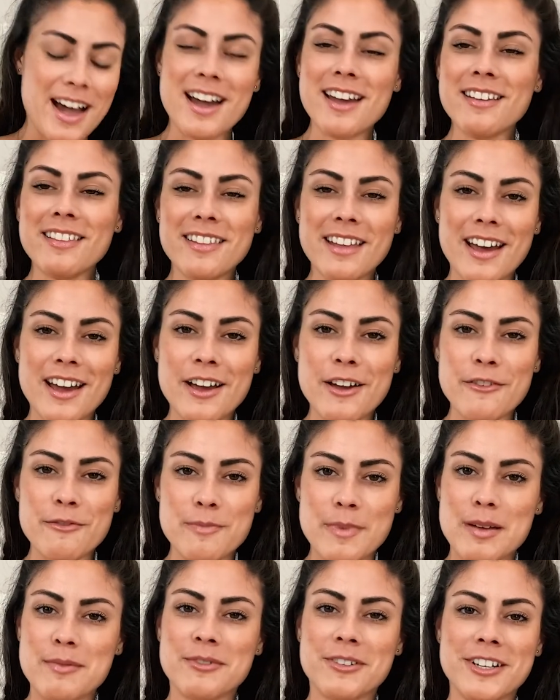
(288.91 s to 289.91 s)
I love
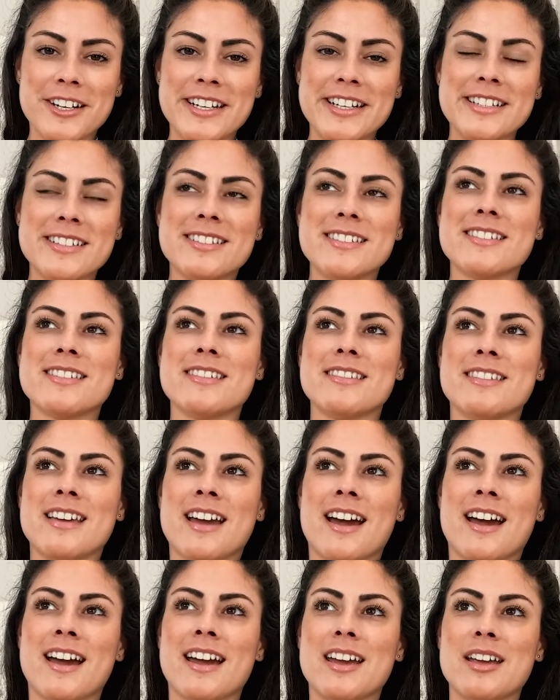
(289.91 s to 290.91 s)
memories
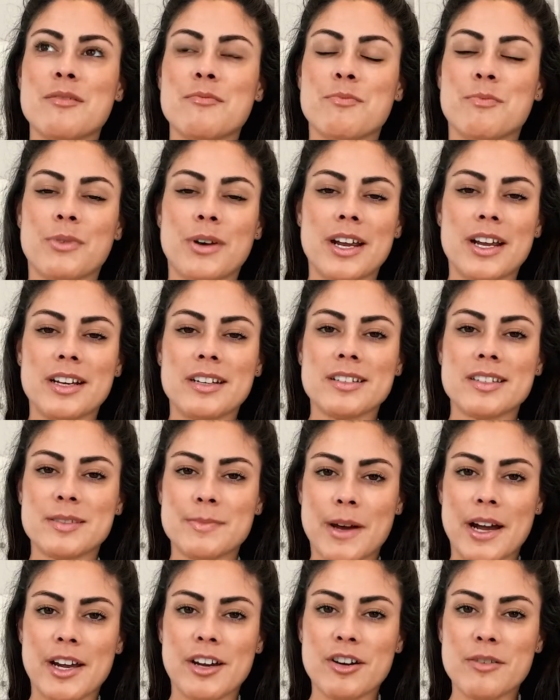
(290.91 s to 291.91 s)
that bring a
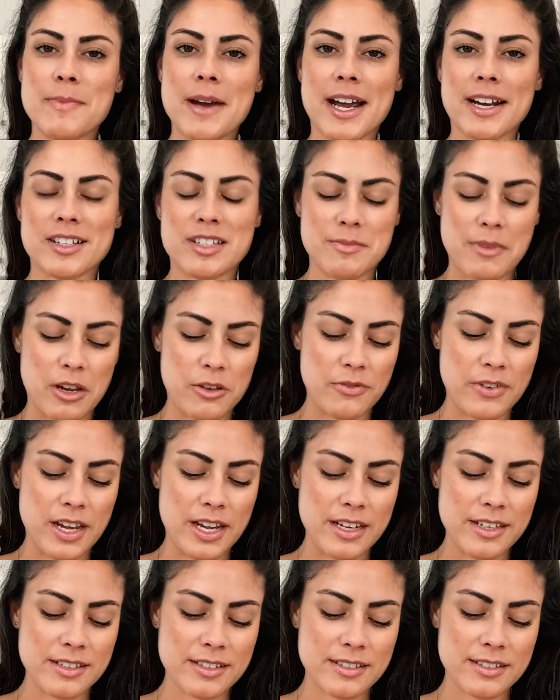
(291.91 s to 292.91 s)
smile back to my
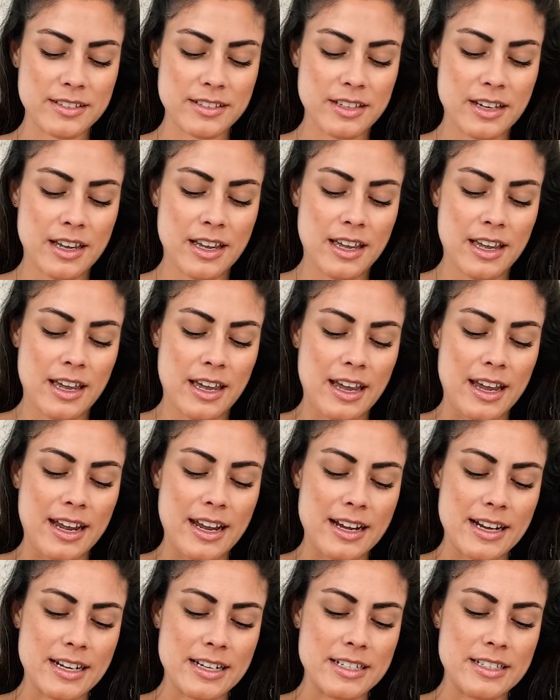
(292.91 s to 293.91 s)
face.
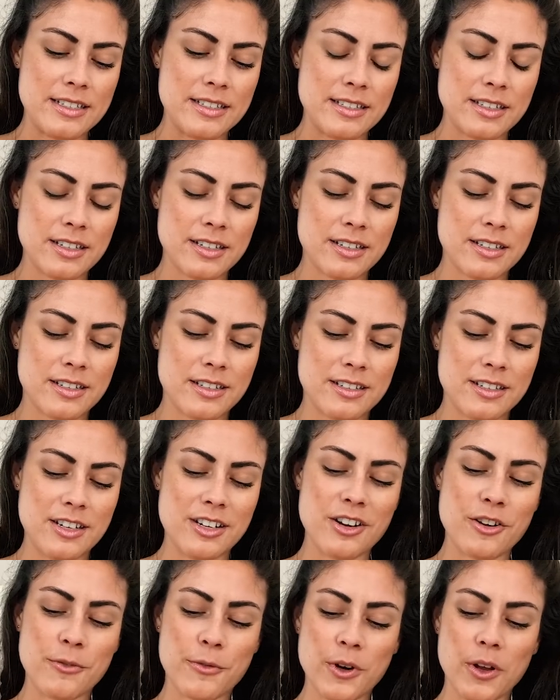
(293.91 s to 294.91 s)
And,
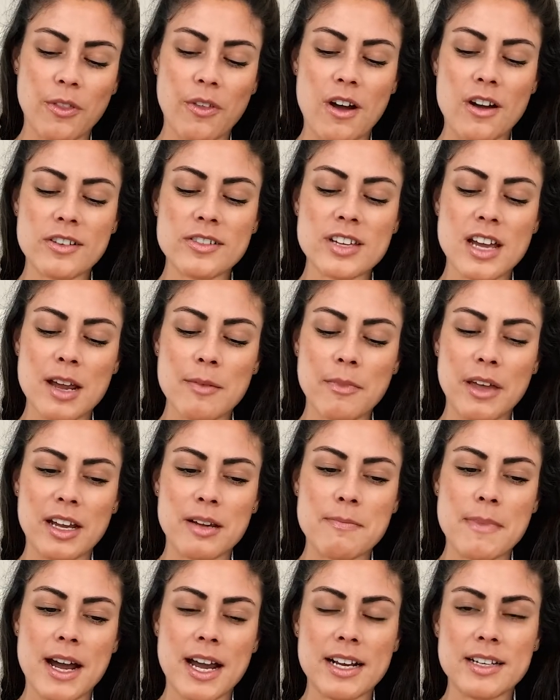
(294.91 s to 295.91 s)
for a long time,
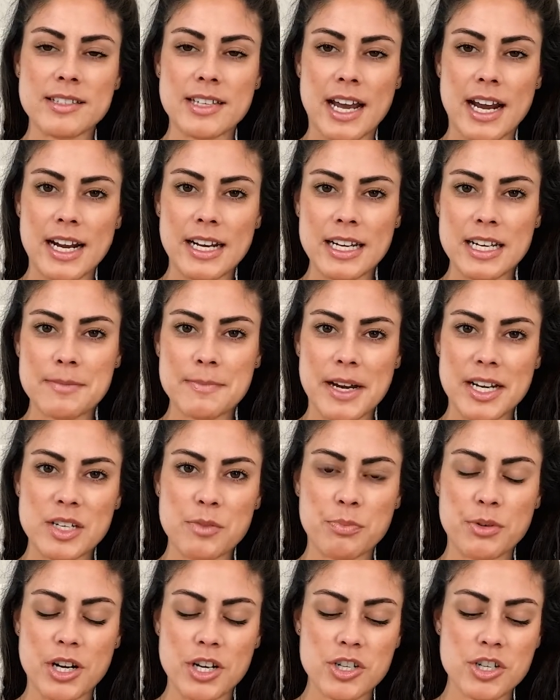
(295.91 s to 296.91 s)
my anxiety and my
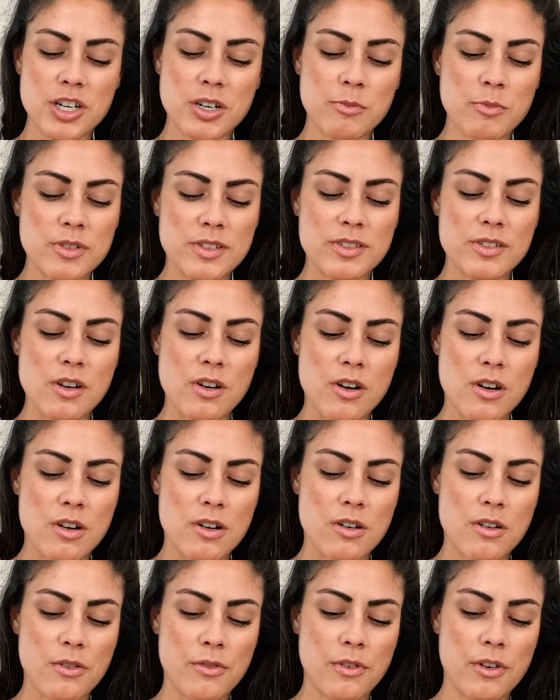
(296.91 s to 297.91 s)
depression was
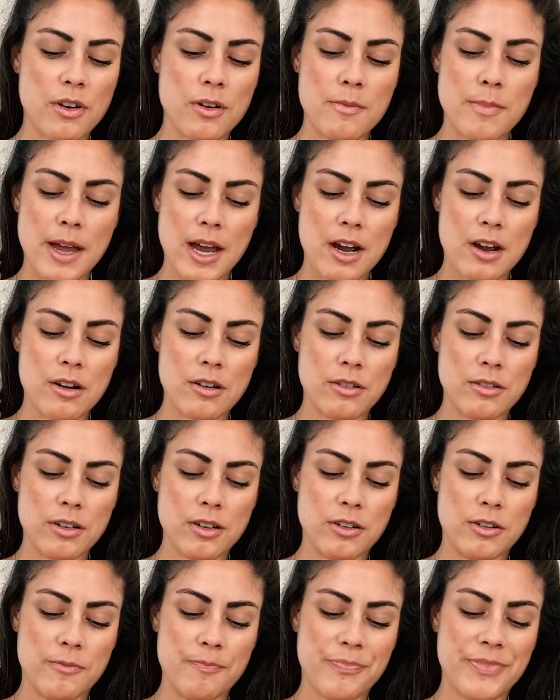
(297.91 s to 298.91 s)
all about,
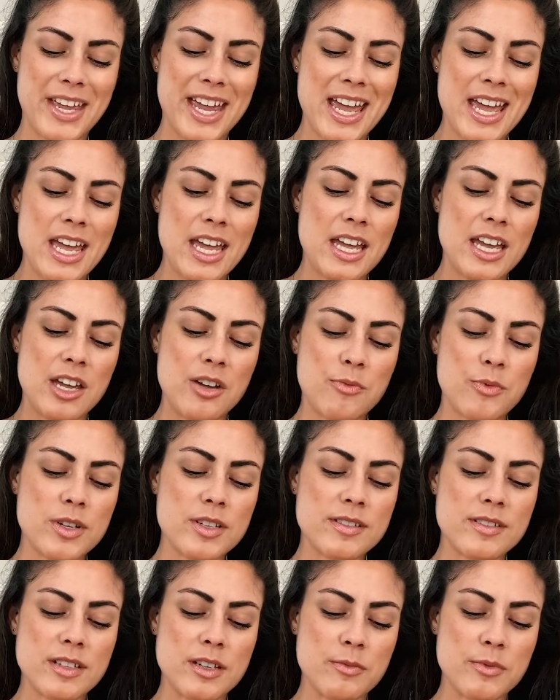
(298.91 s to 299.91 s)
it
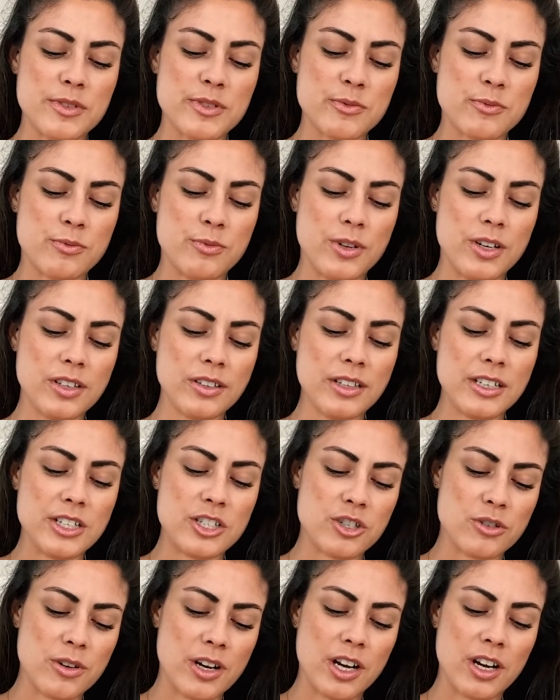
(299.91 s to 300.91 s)
was really
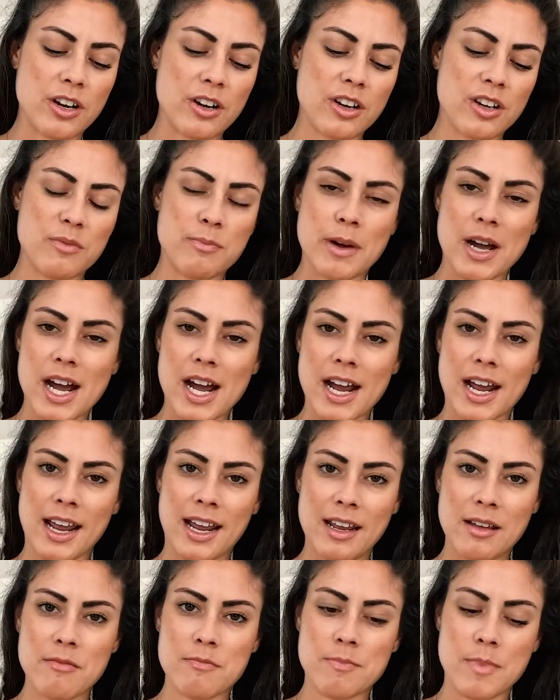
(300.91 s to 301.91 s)
triggered
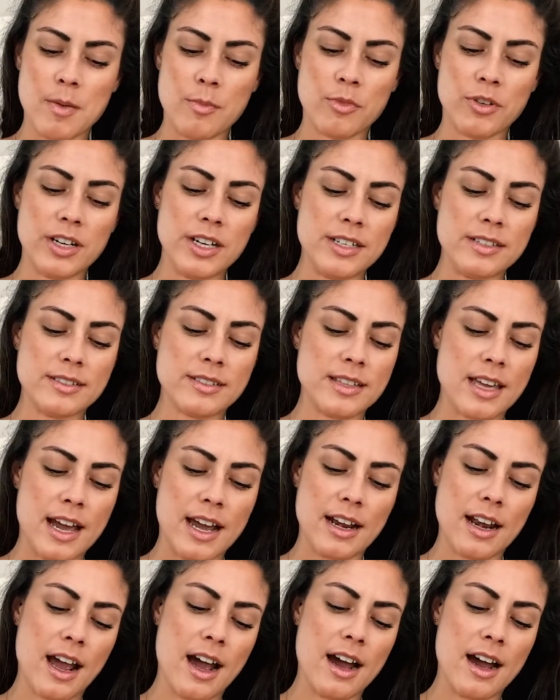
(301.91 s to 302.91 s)
by memories
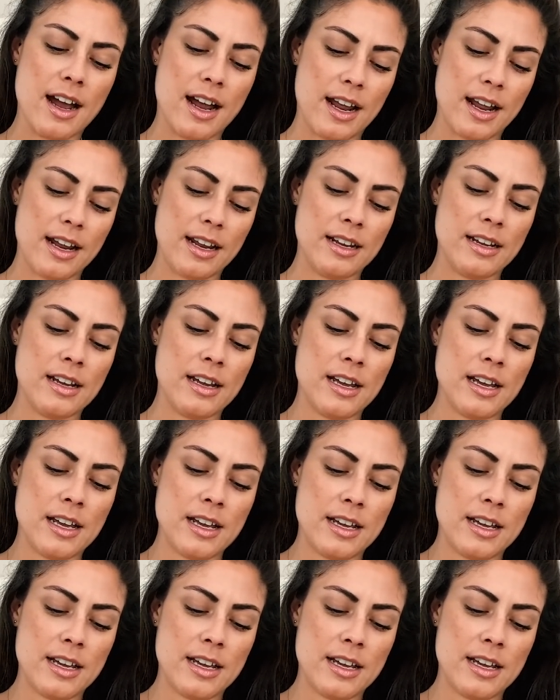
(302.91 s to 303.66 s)
that I